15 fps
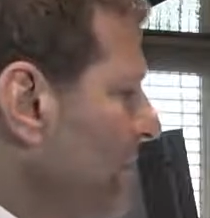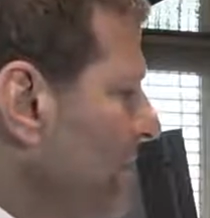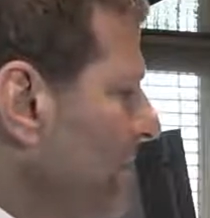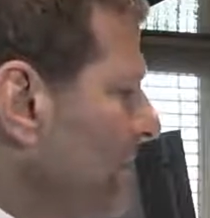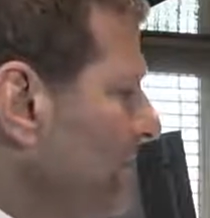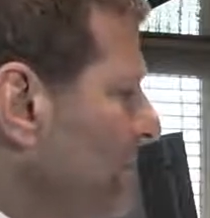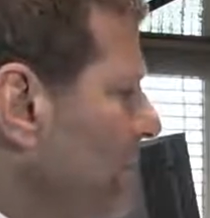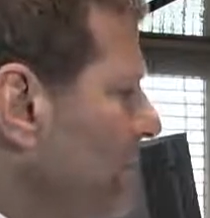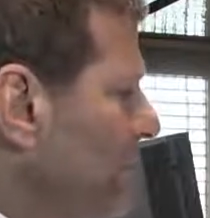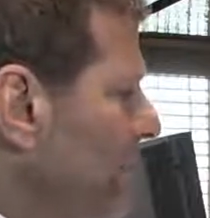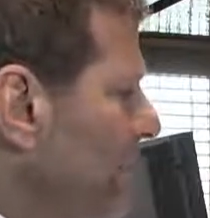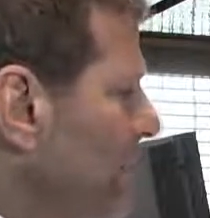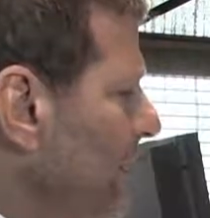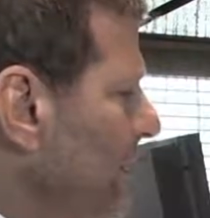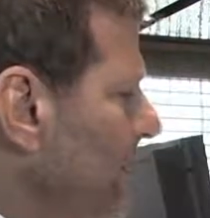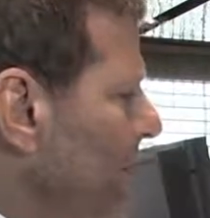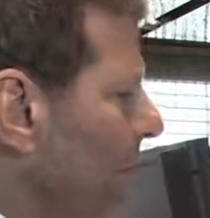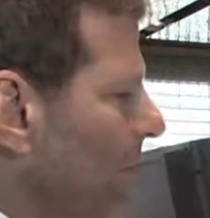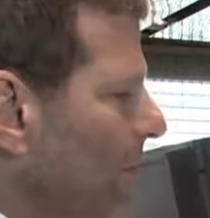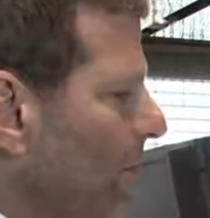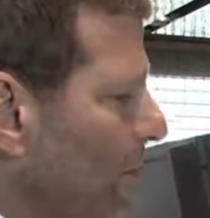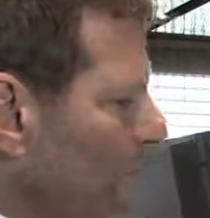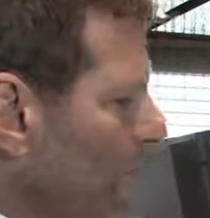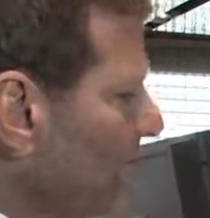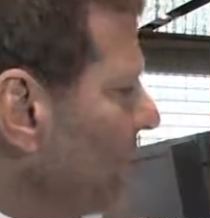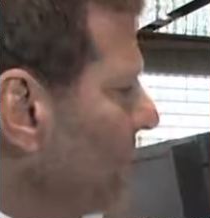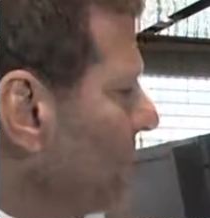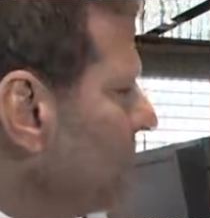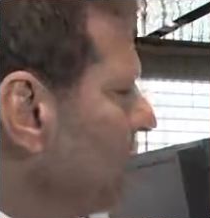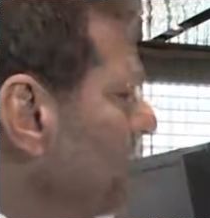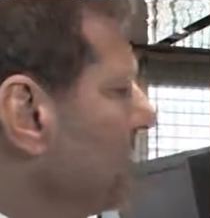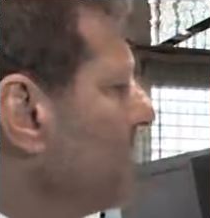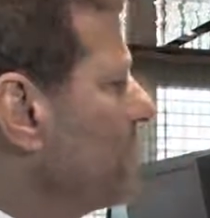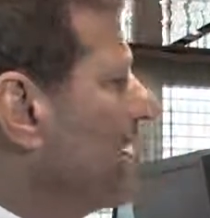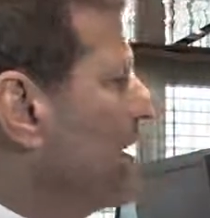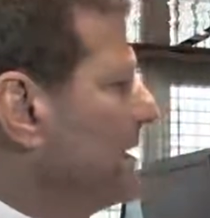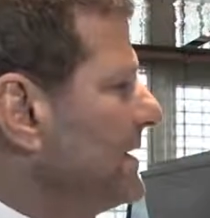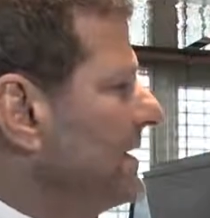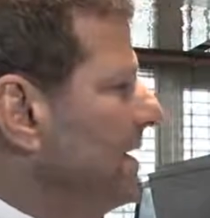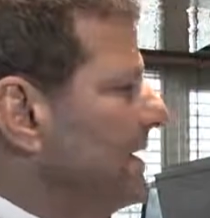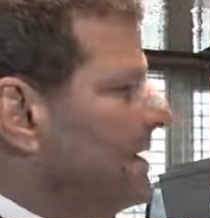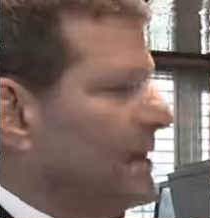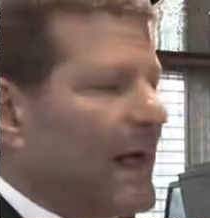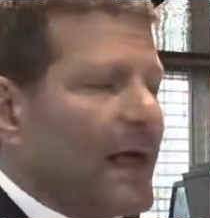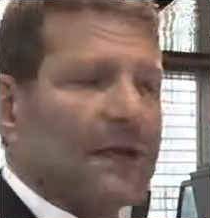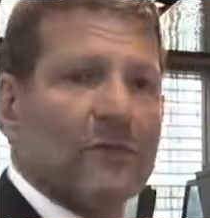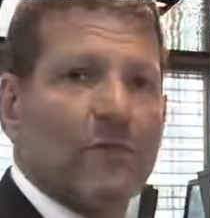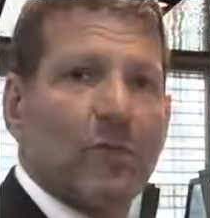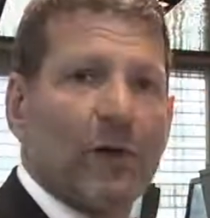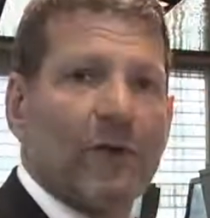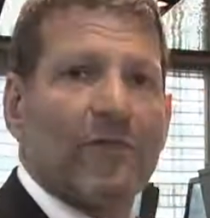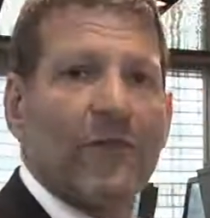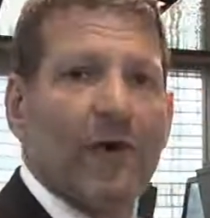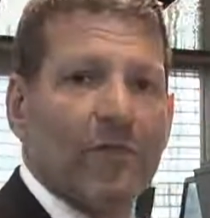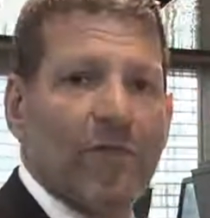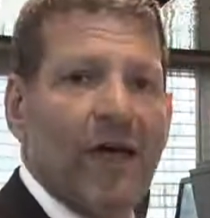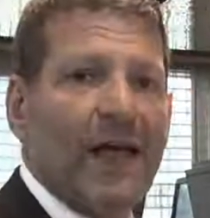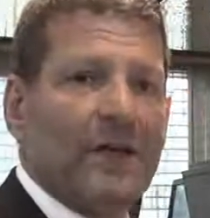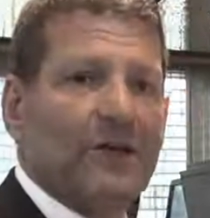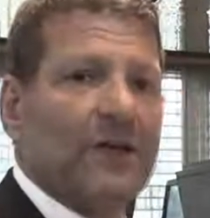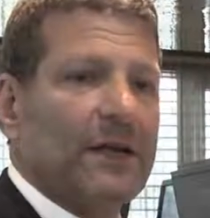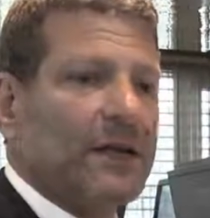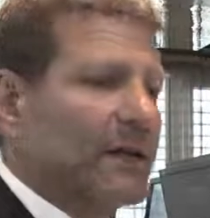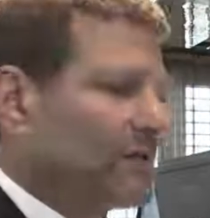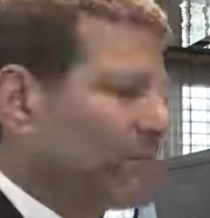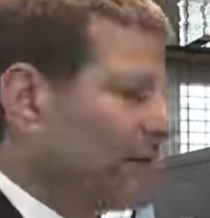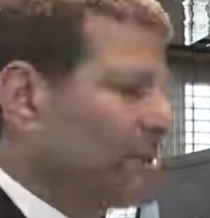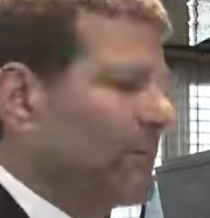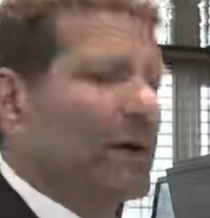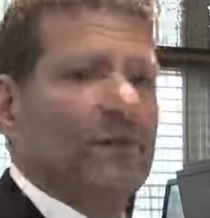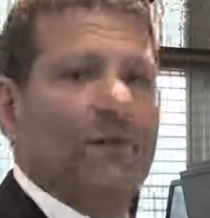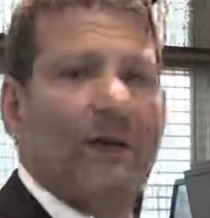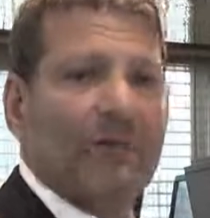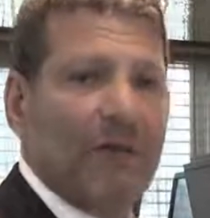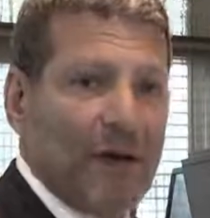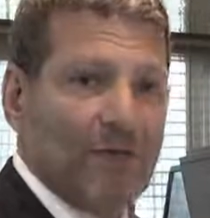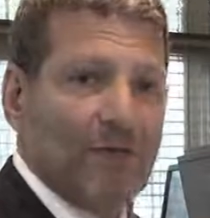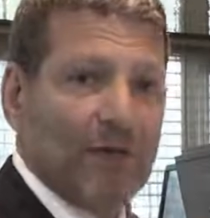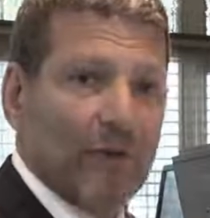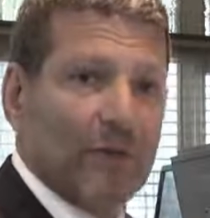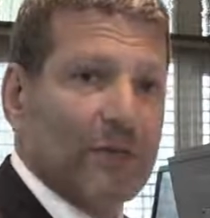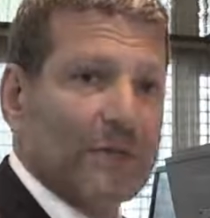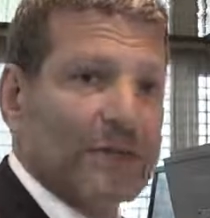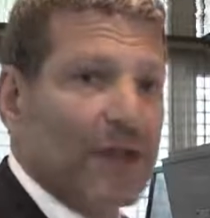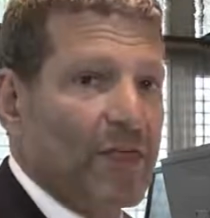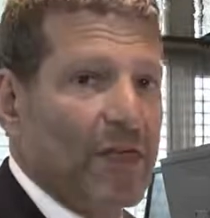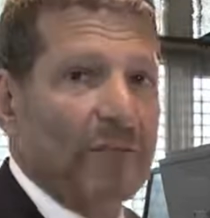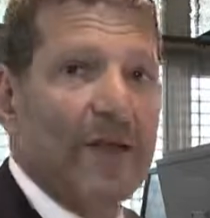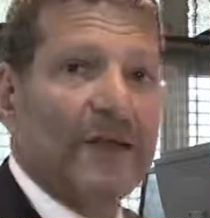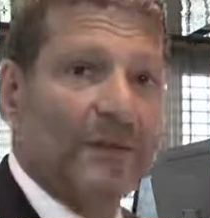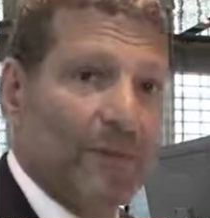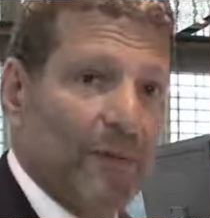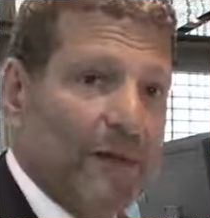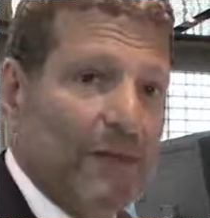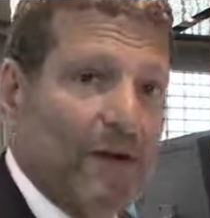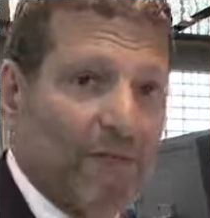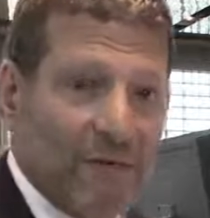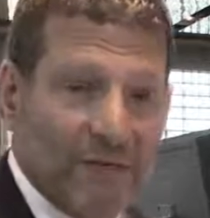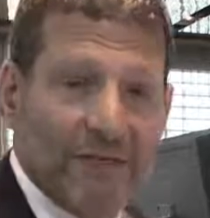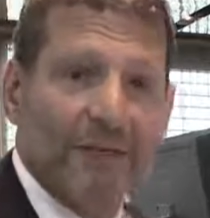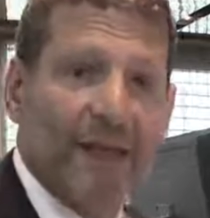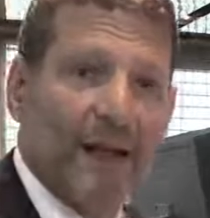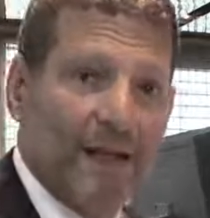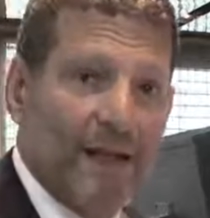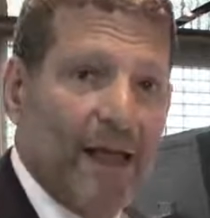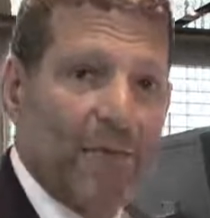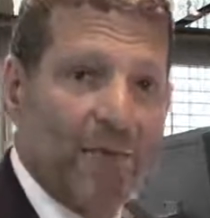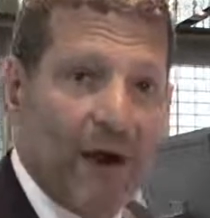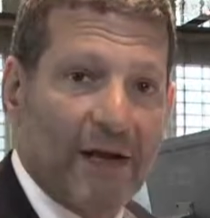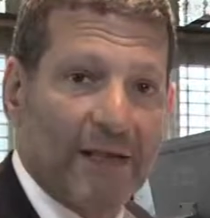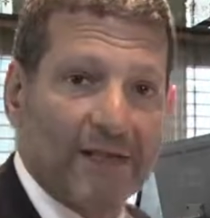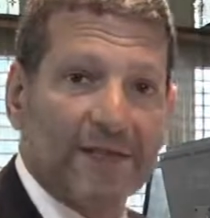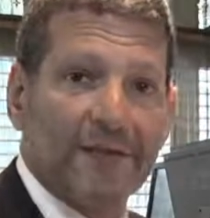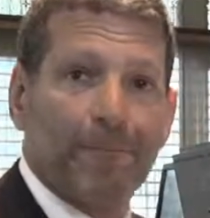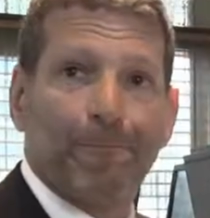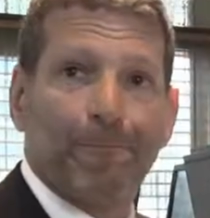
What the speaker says: this tool, all of this integrated in a nice workflow fashion, is really one of my favorite tools, and I think makes a big difference in day-to-day practice.